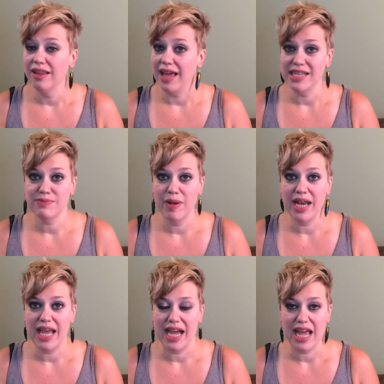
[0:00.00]
Last
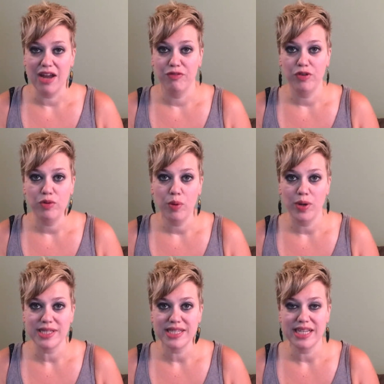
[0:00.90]
Monday I had food
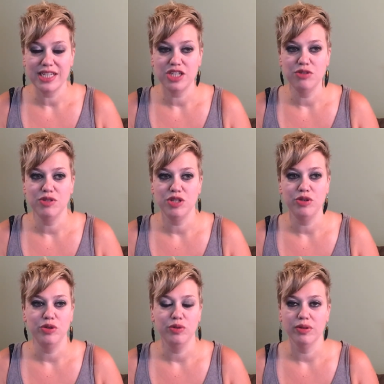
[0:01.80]
poisoning due
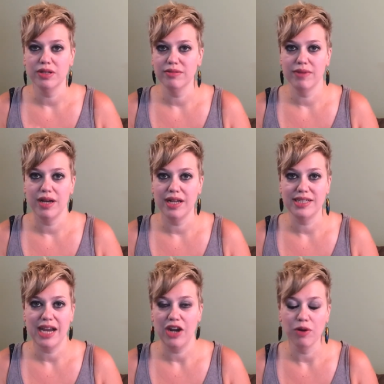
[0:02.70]
to a
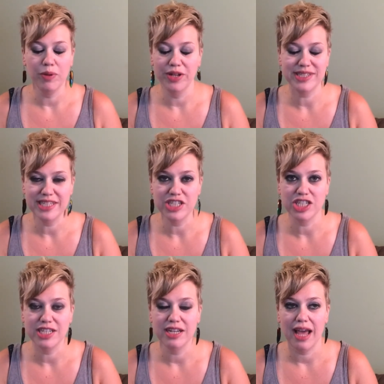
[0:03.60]
terrible
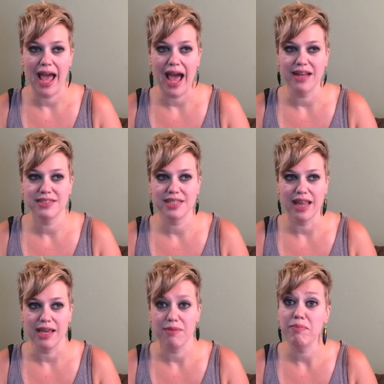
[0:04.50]
decision at
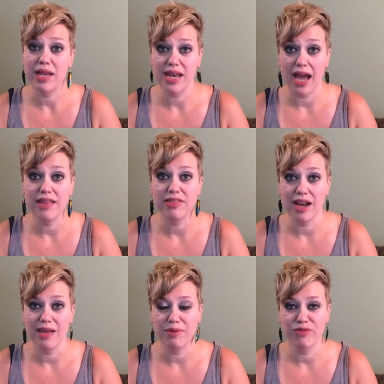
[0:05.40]
like midnight the
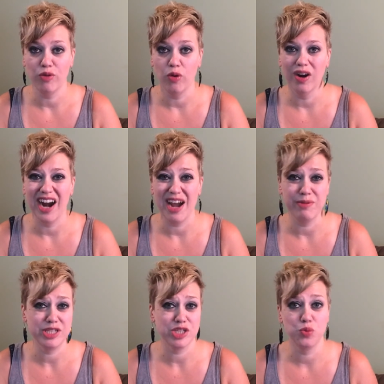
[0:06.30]
night before. I
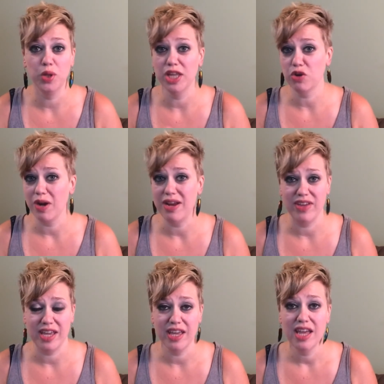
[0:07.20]
was just really
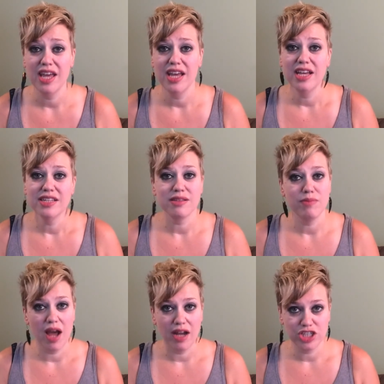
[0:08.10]
craving
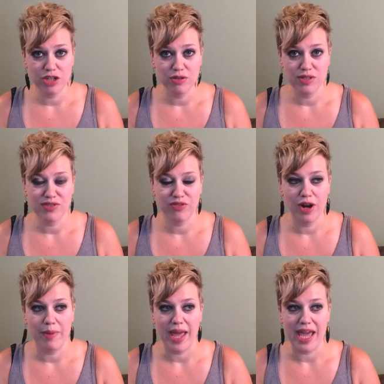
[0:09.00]
some nachos
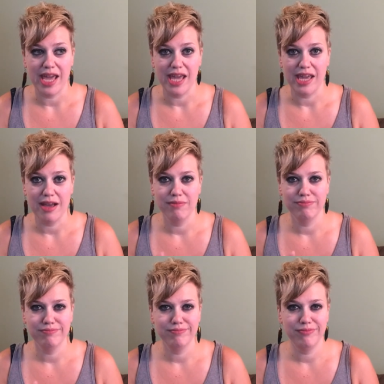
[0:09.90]
from a
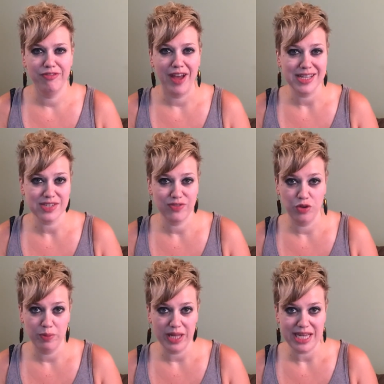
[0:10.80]
fast
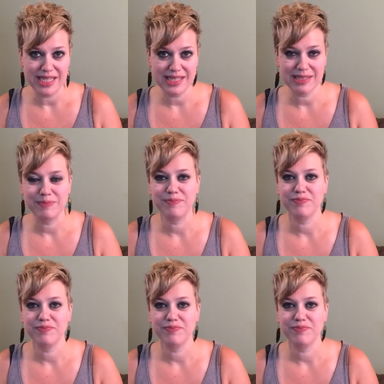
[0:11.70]
food place.